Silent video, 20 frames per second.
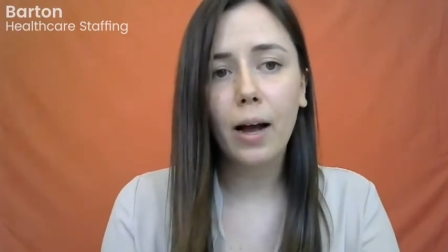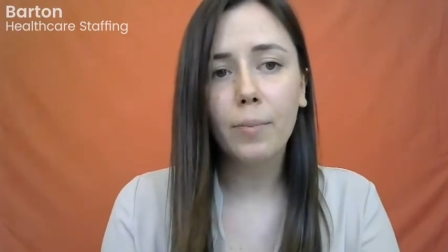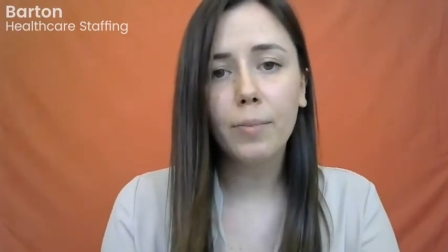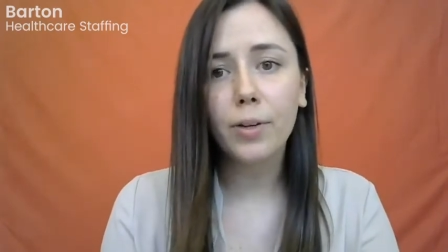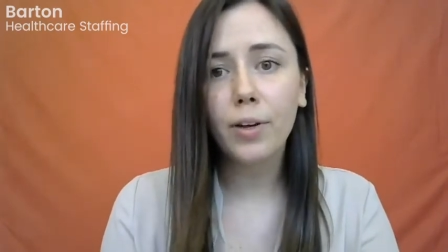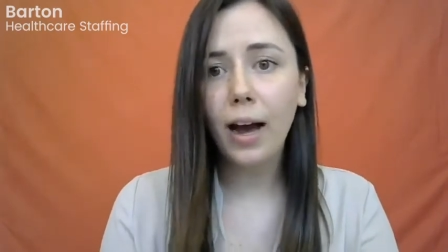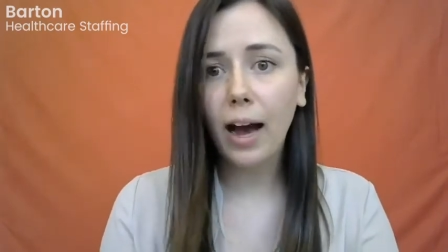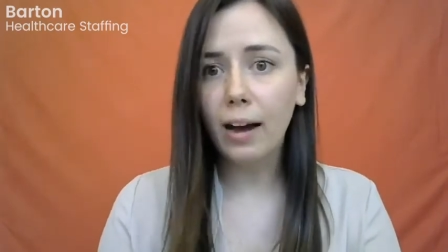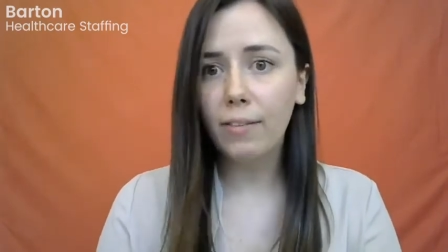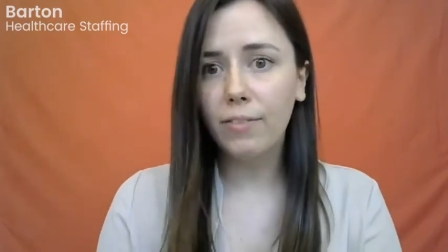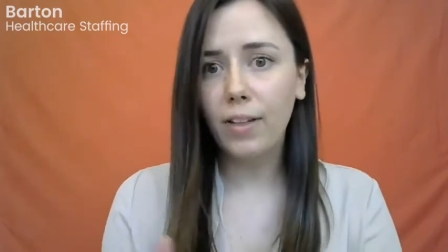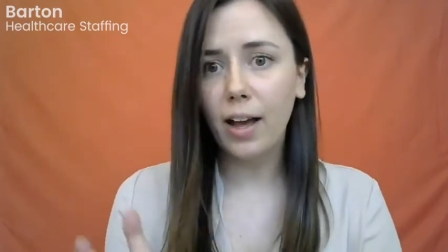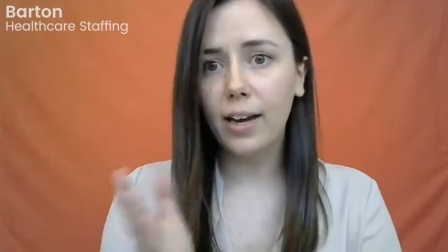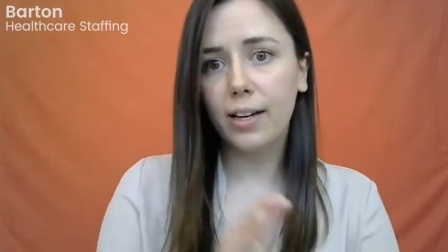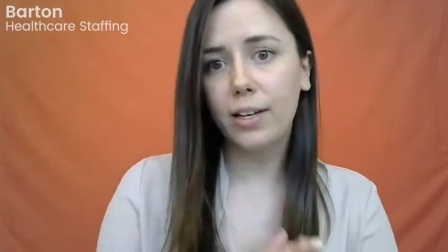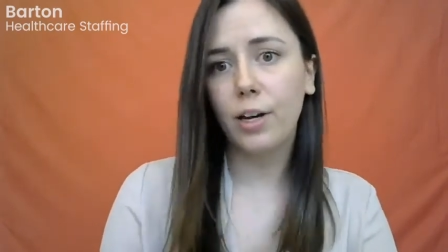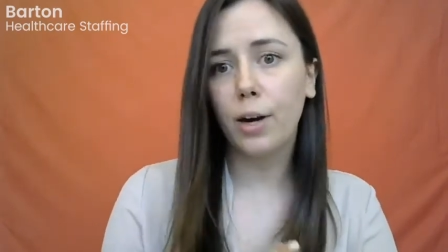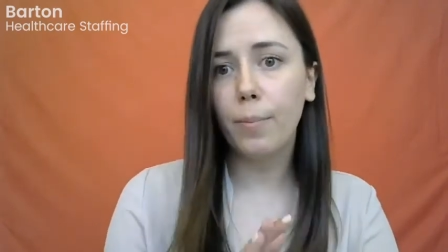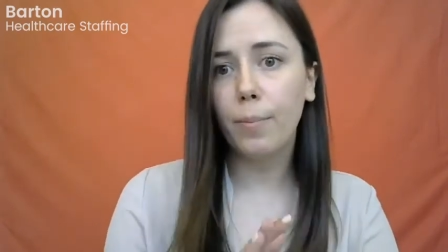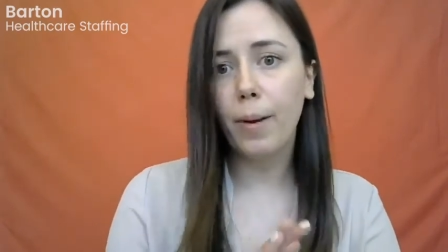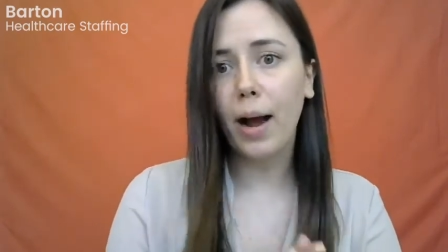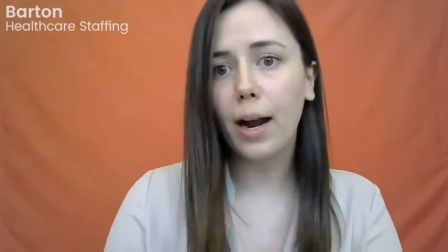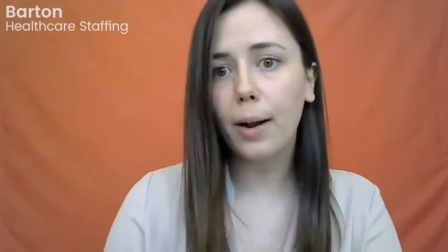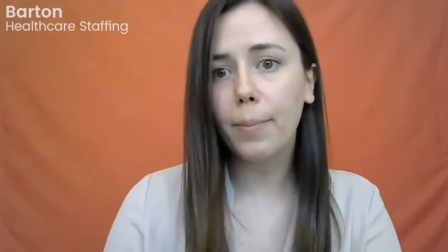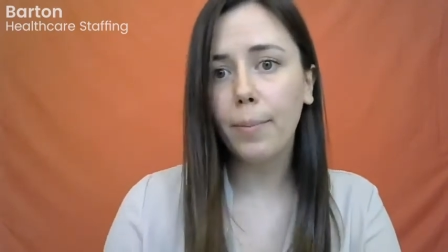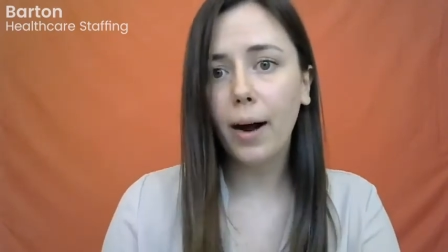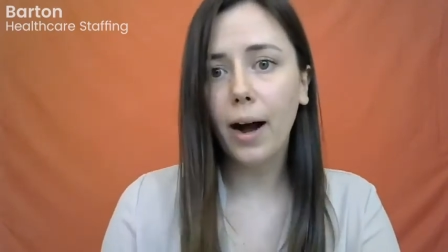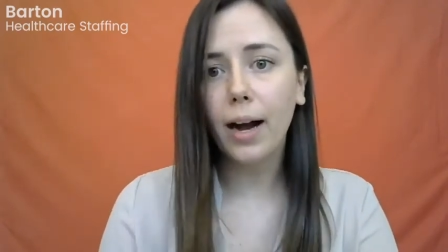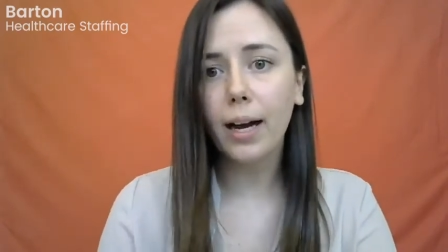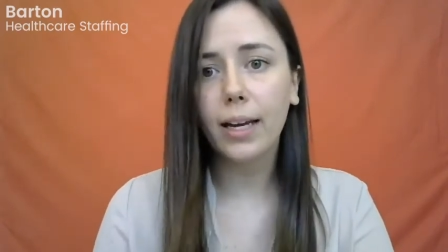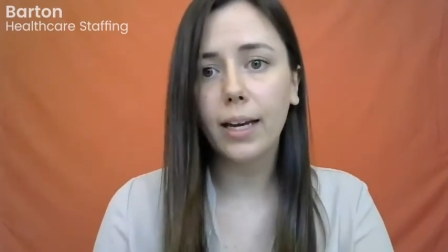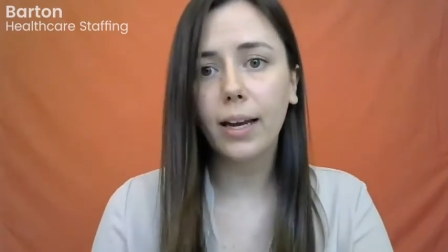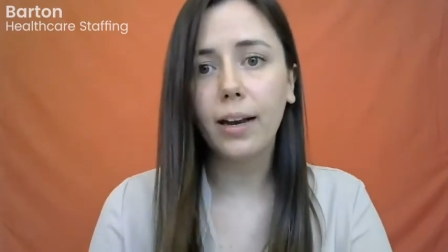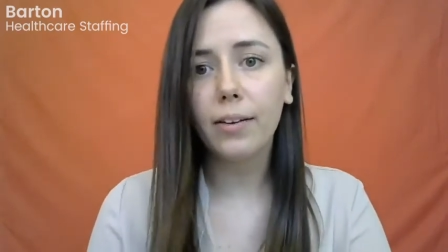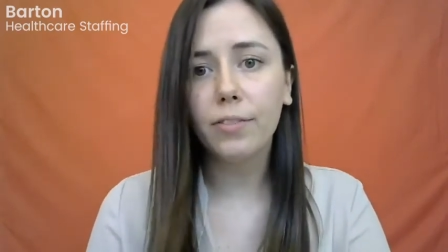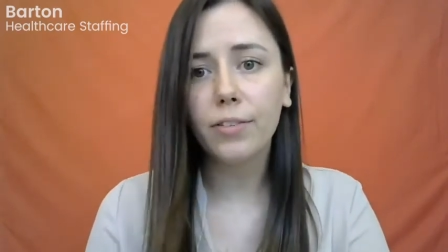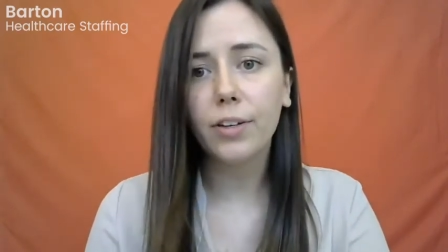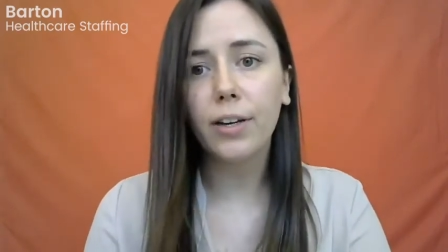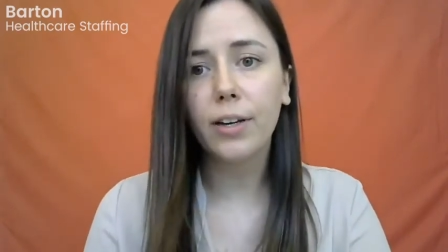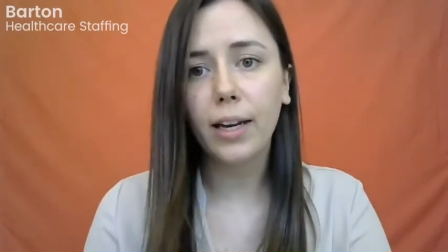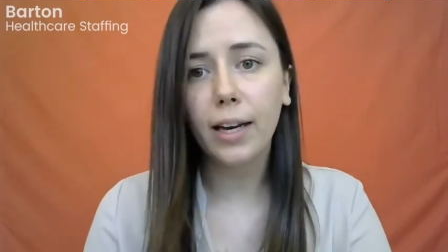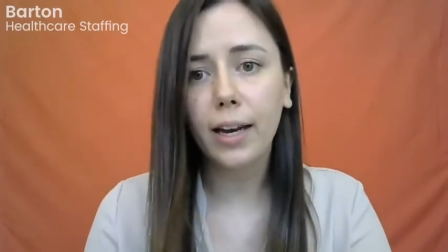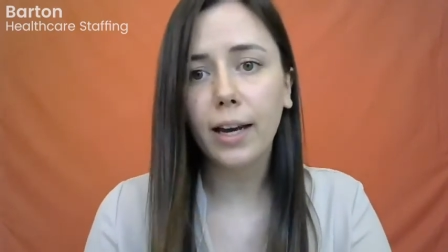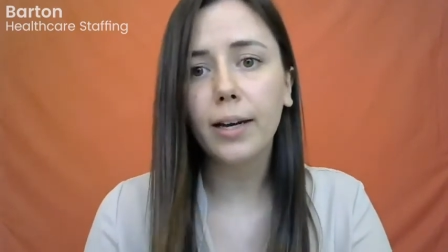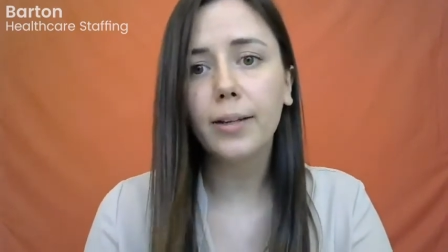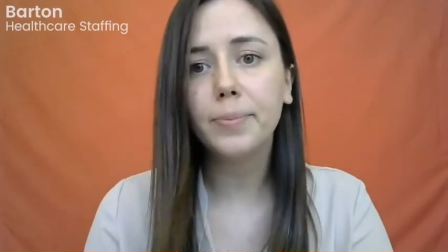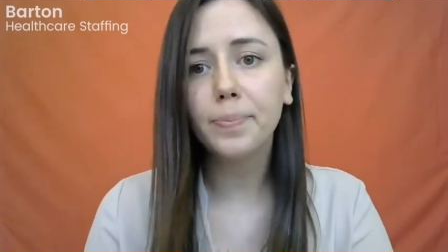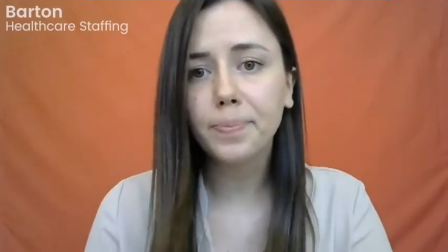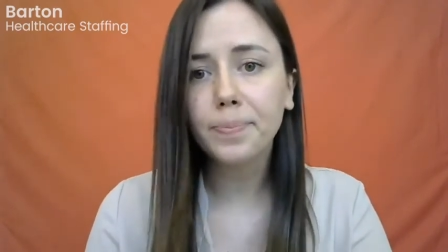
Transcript: you have that in your back pocket if you need it.